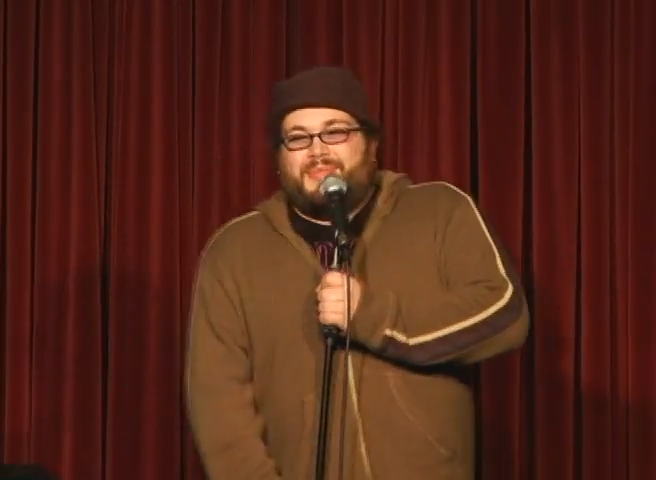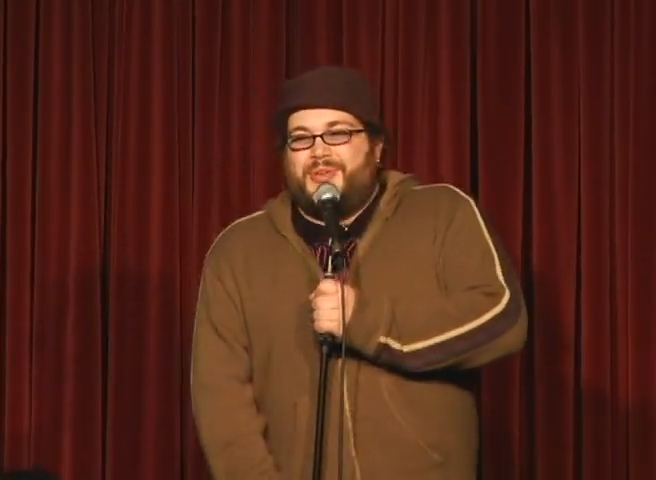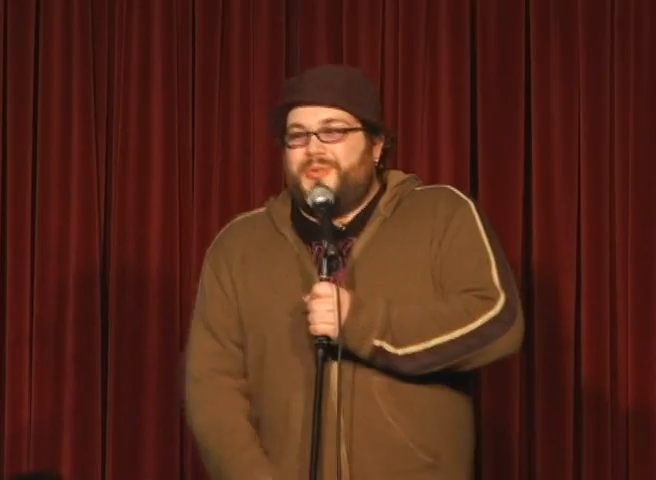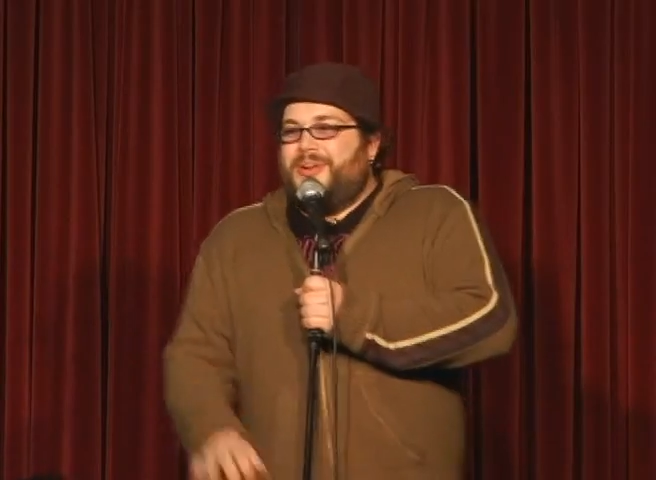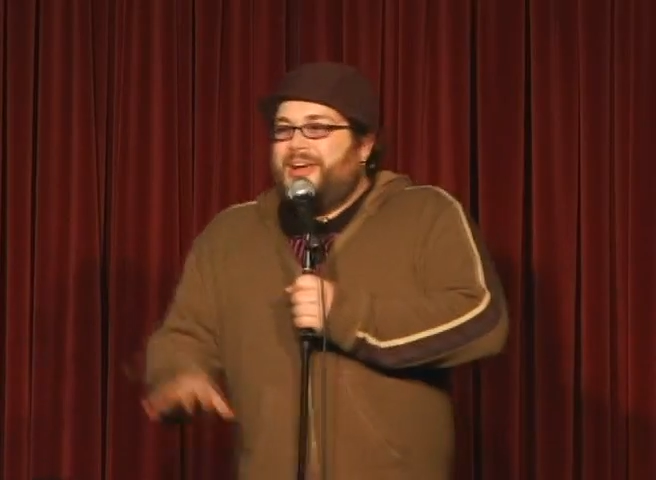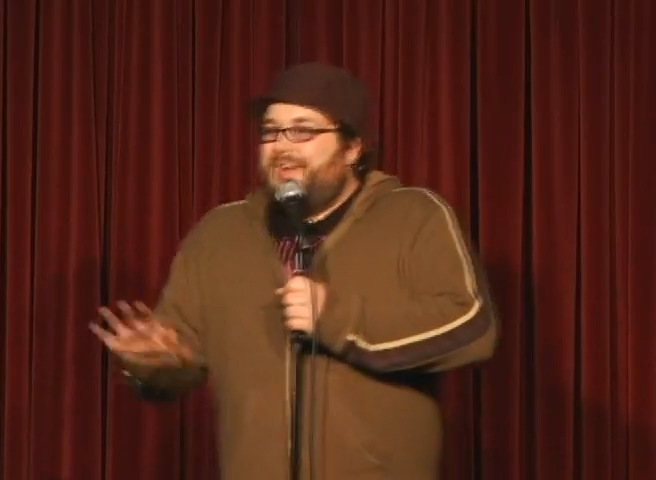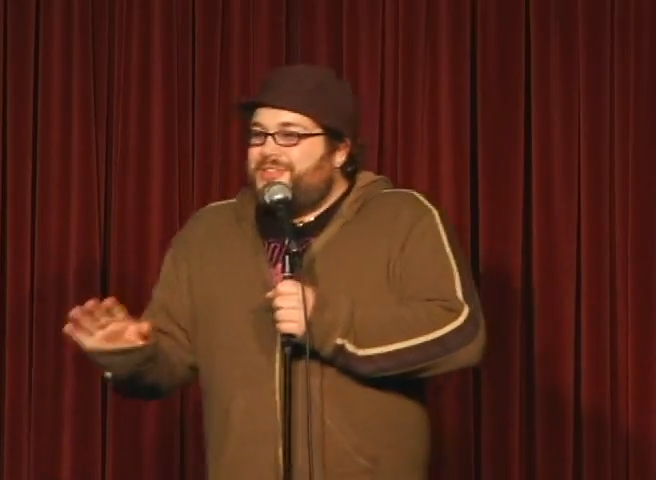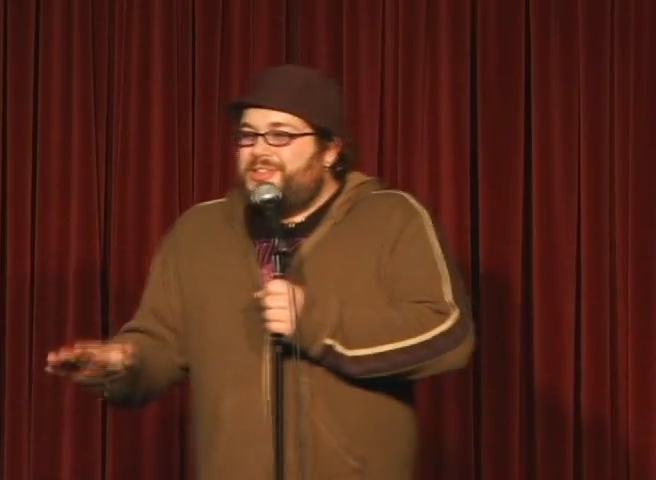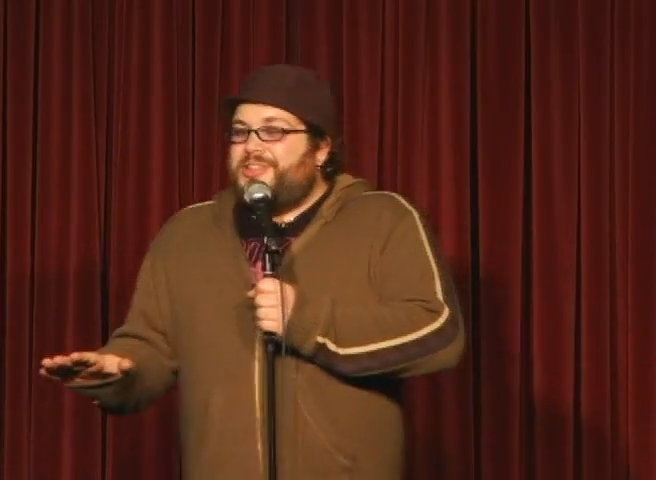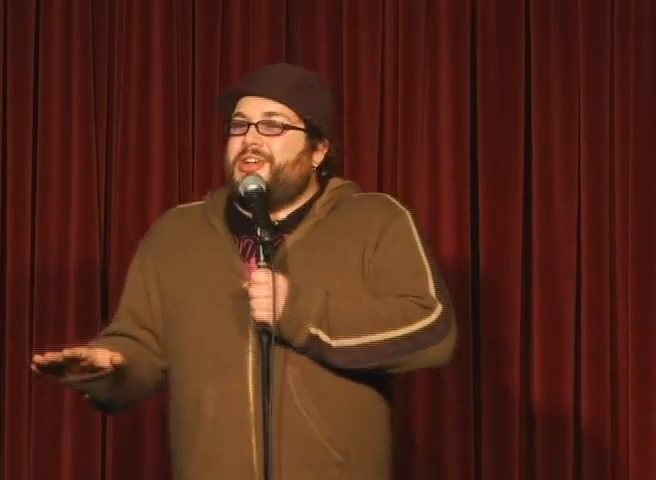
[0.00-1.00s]
don't worry,
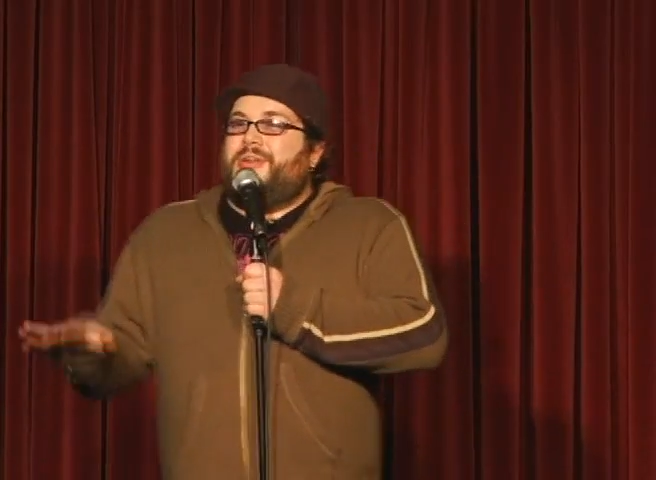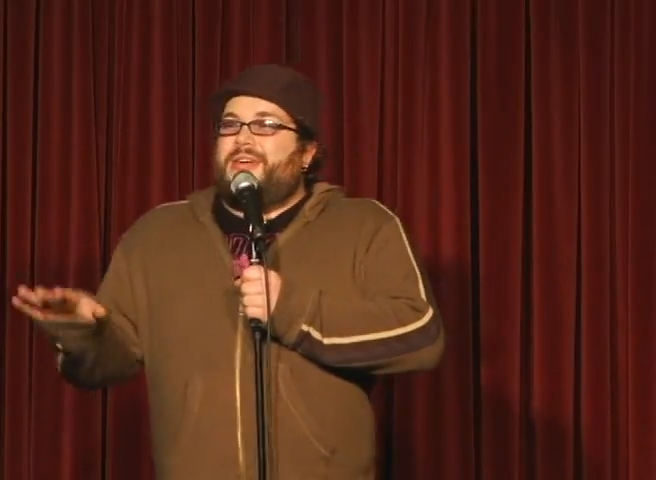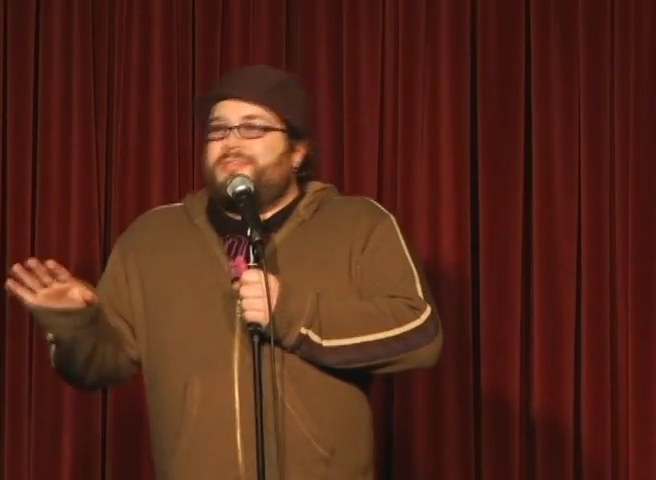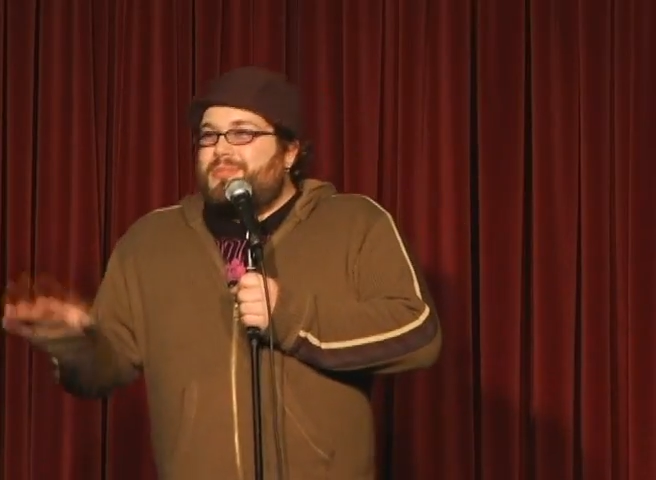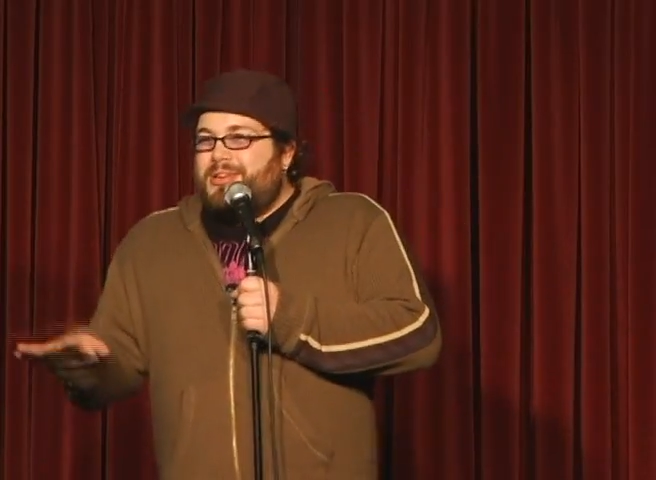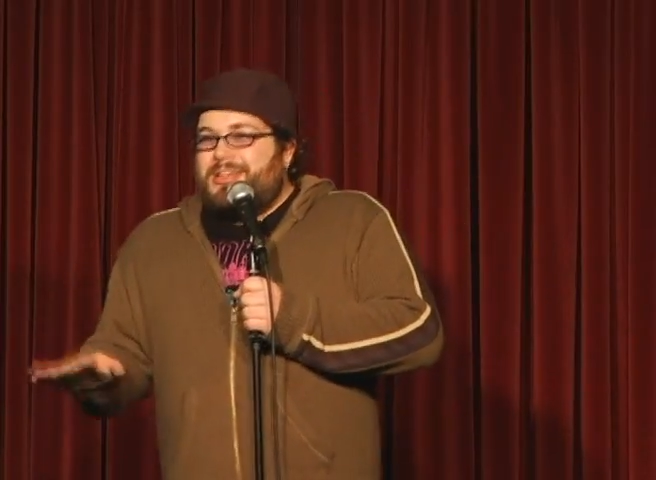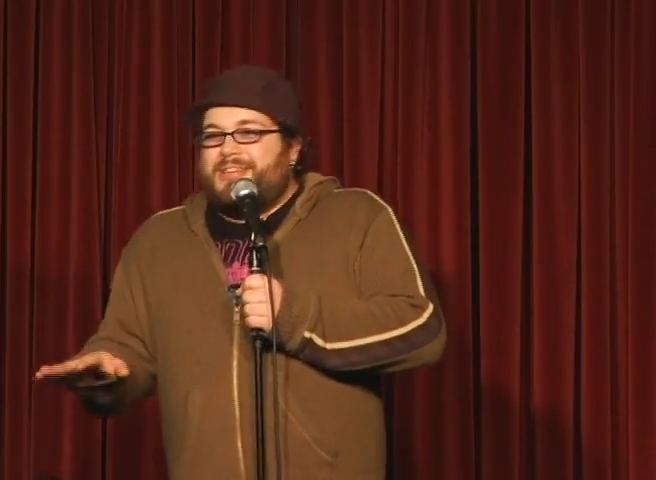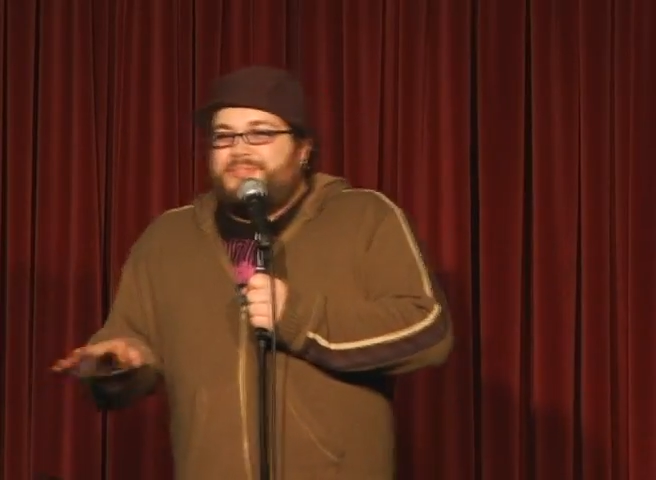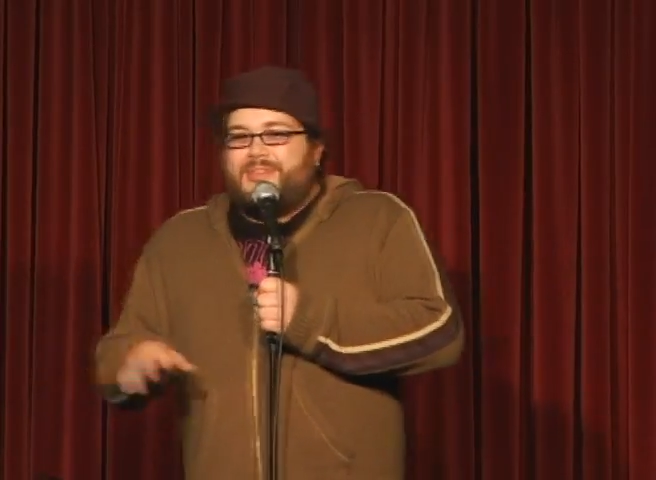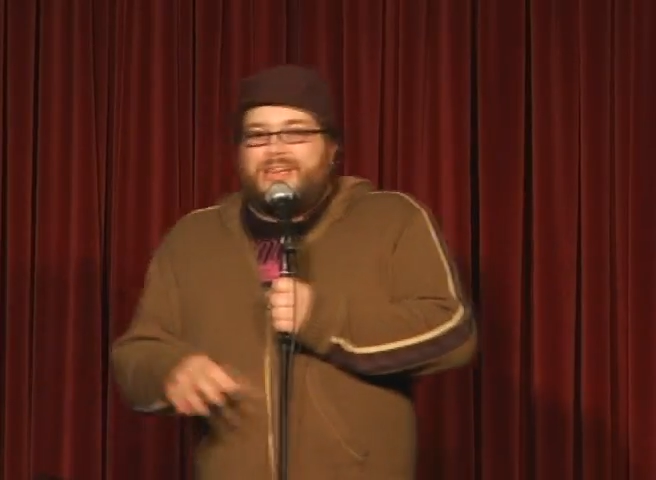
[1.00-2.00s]
after the show, everyone will
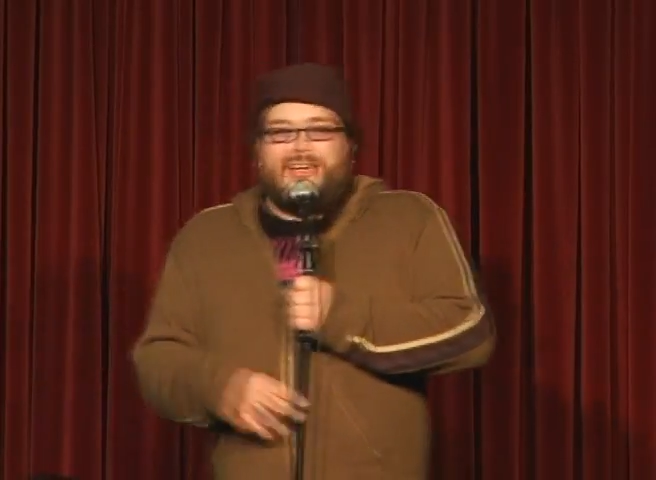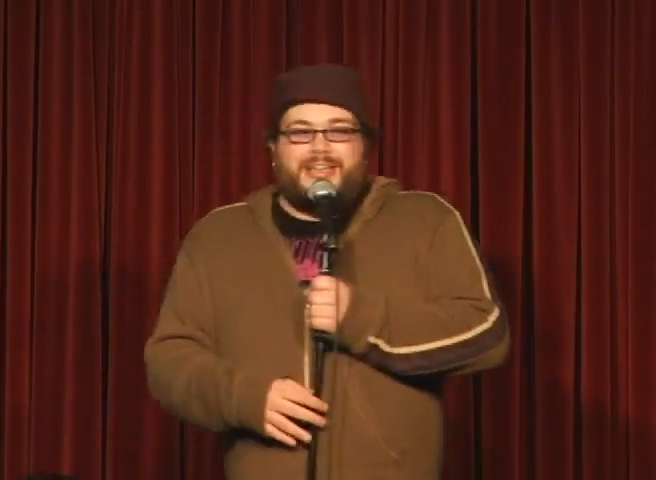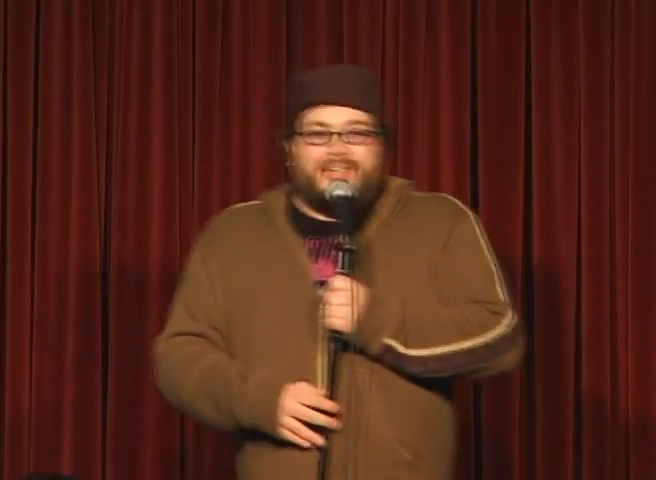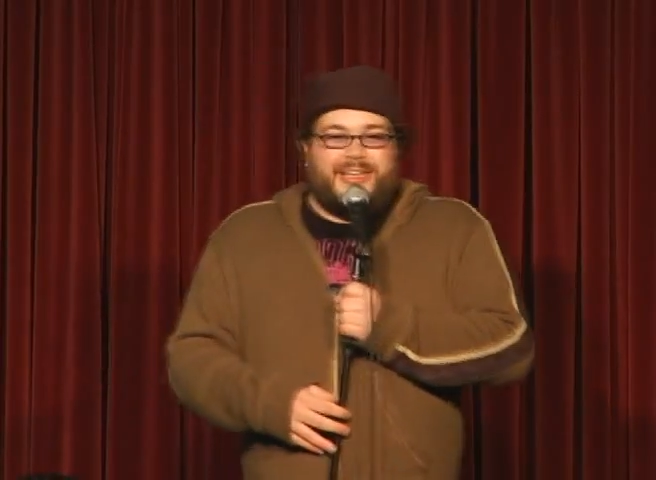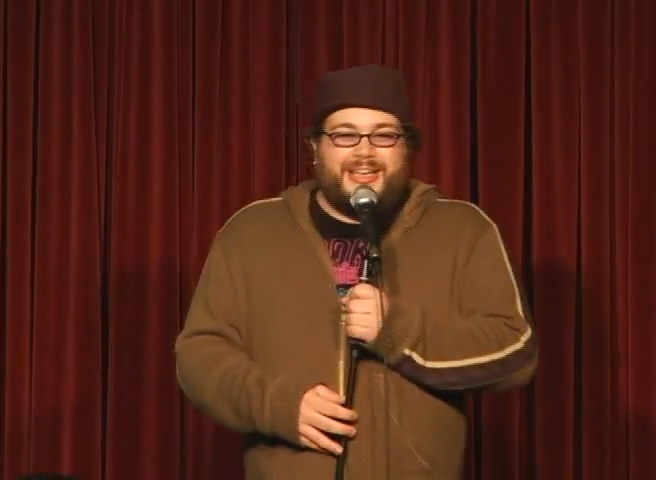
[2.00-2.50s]
get a free hug.